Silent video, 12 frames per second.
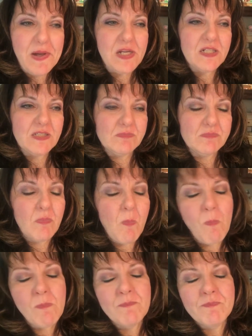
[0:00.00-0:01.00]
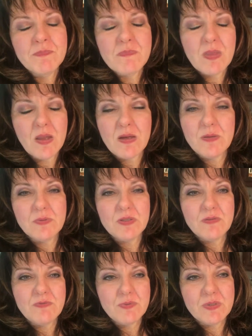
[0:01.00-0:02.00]
I will
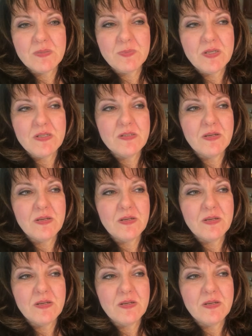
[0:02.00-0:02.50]
give you recipes